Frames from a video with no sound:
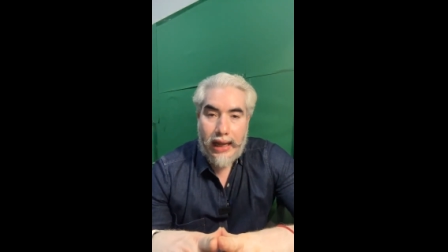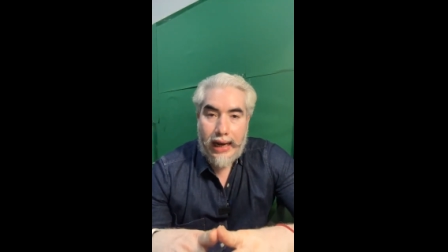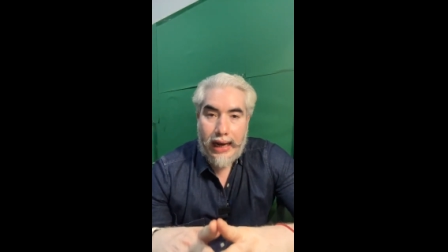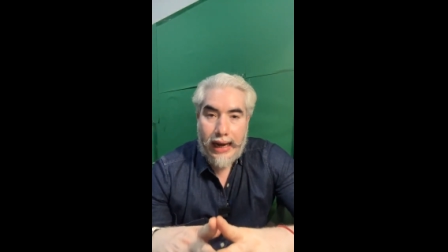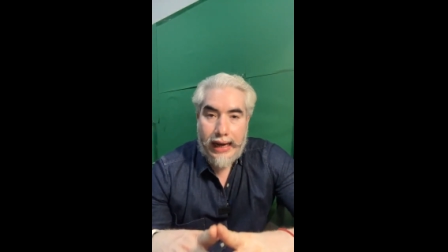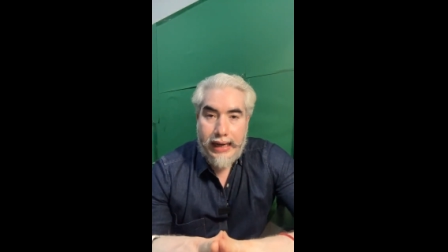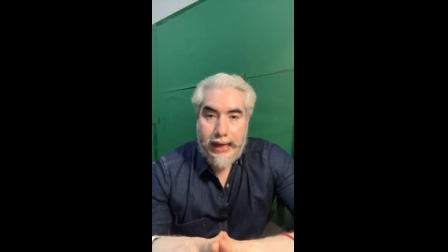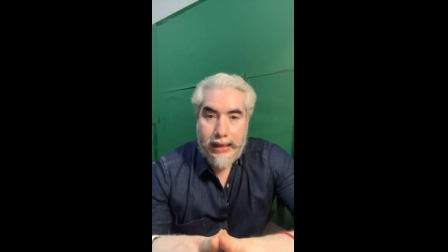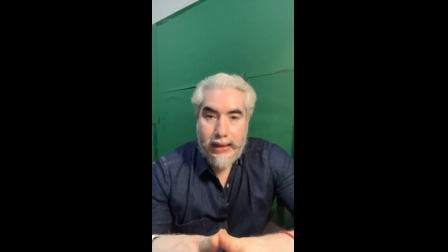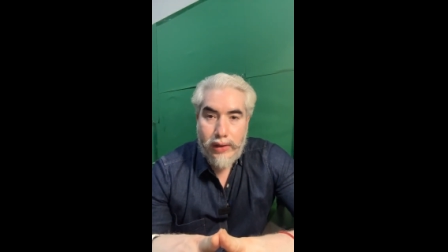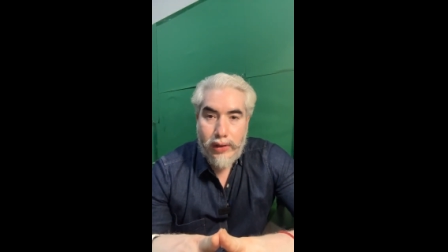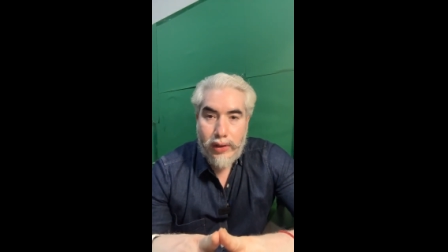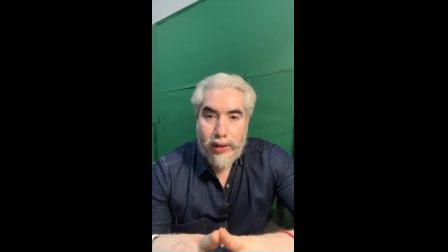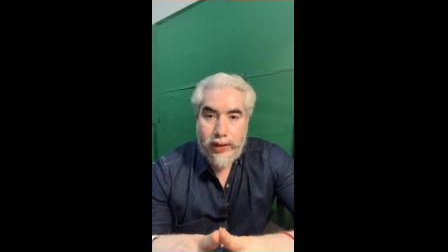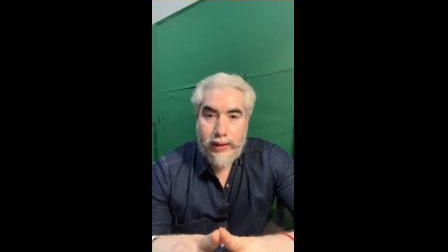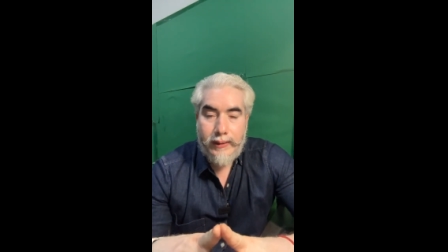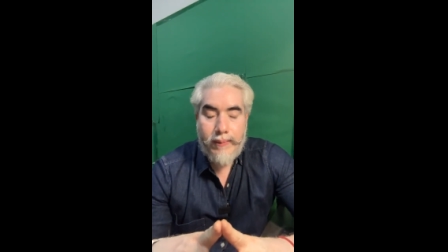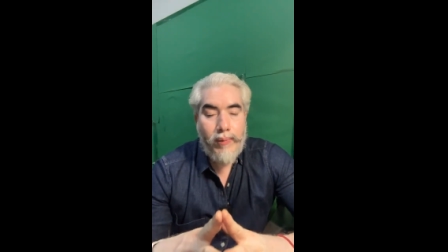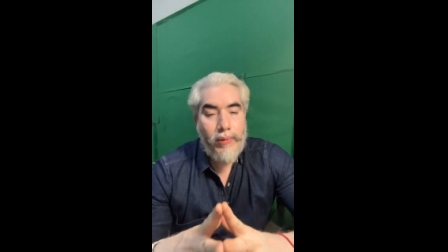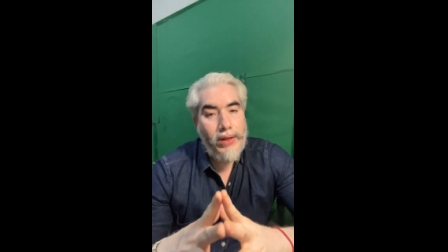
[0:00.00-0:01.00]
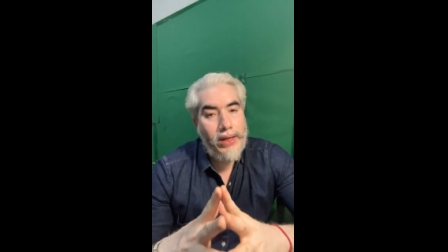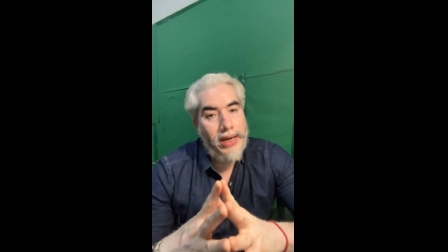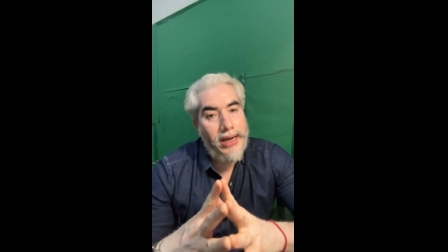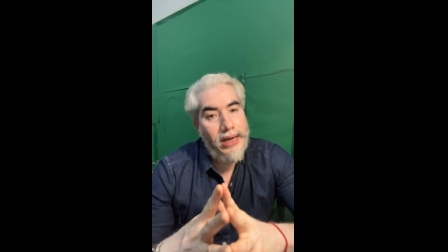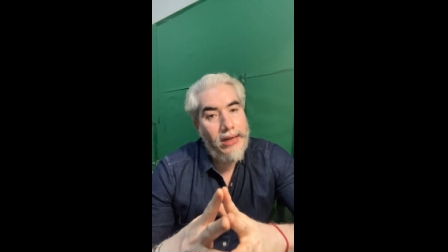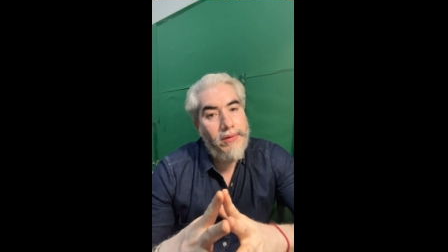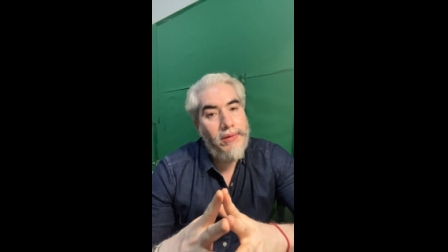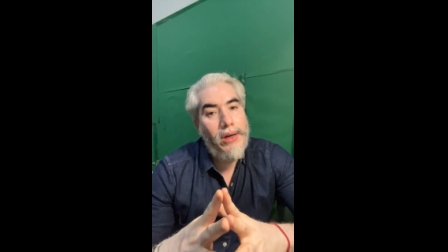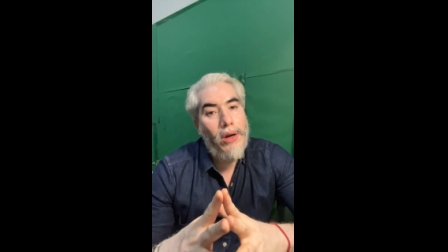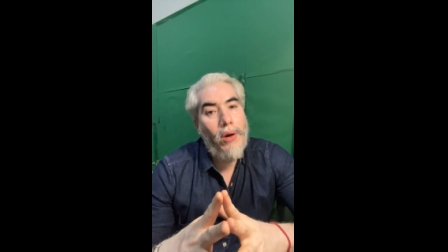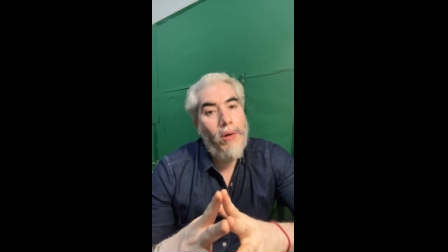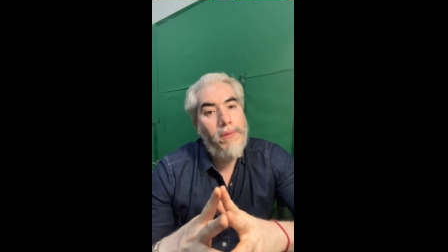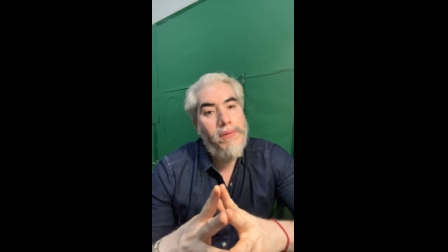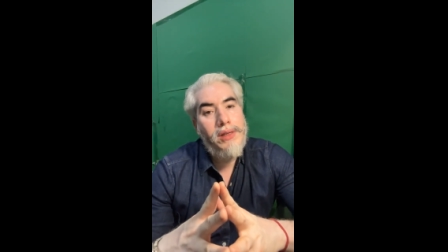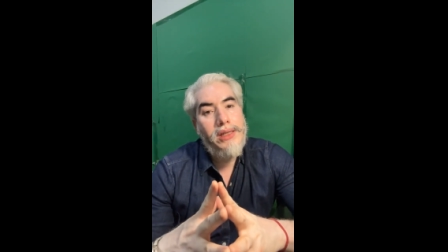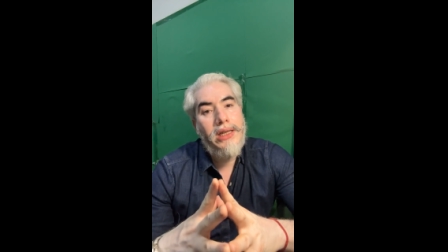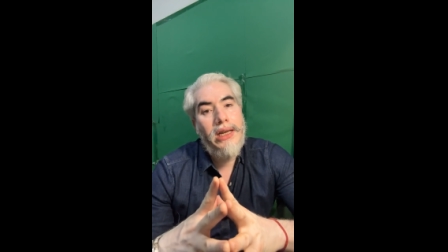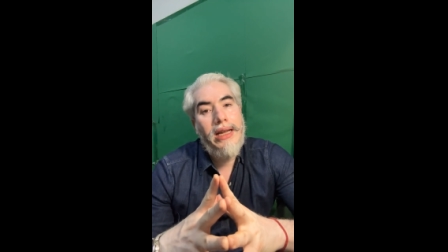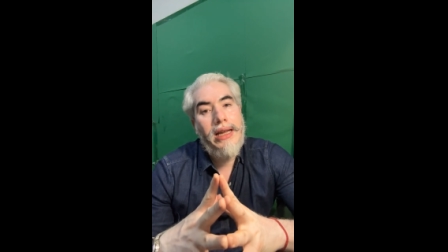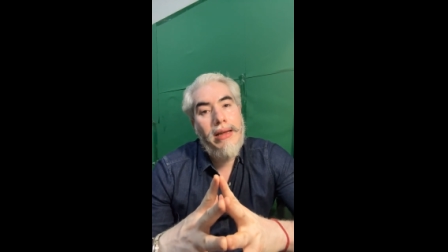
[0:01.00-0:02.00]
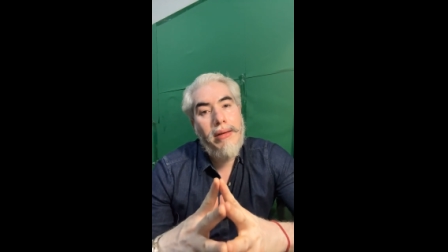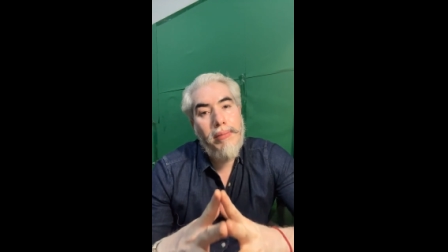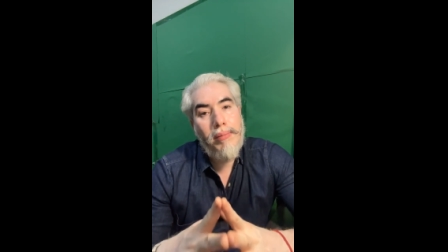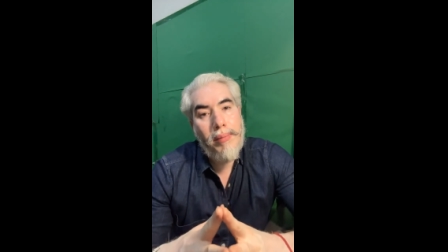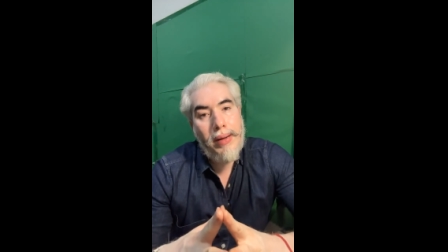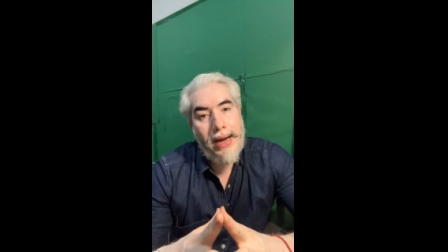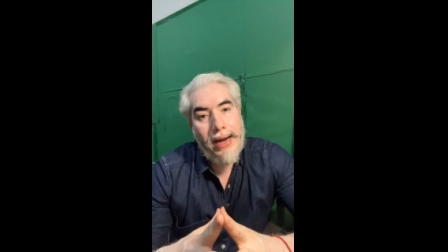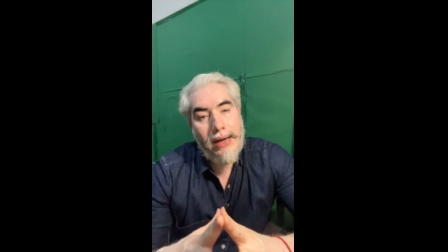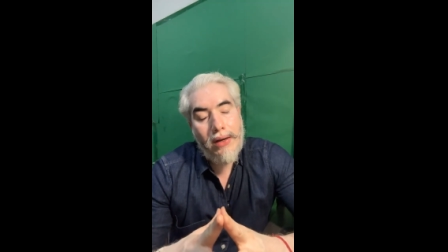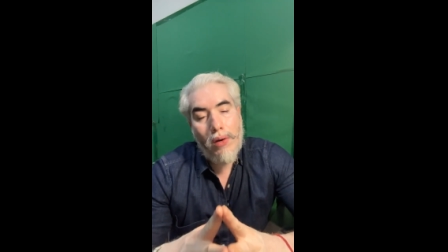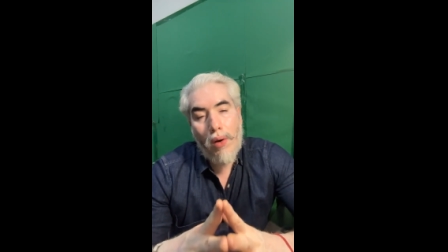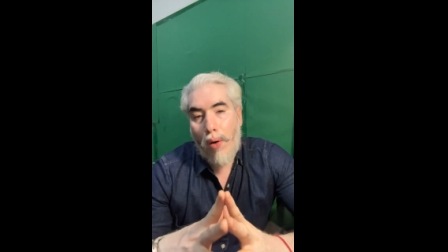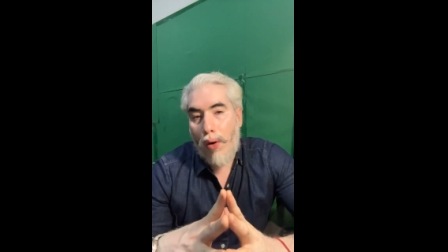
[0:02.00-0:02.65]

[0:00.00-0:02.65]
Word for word: light injury it will obviously impact